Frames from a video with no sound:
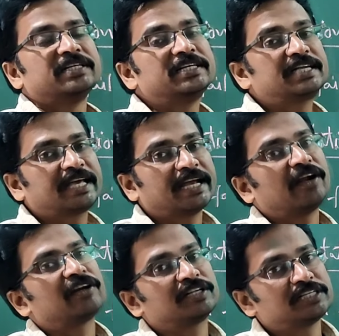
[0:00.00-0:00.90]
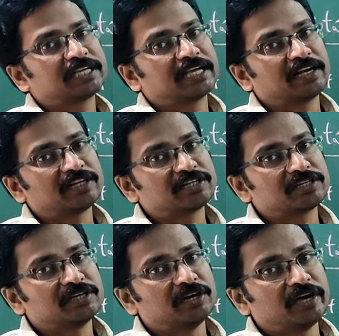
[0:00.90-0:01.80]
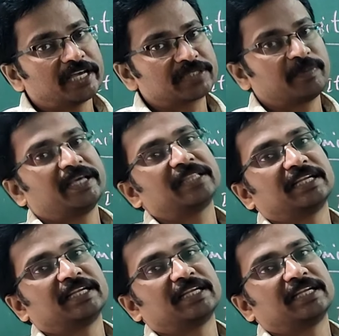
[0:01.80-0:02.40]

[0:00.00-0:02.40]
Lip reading: it cannot explain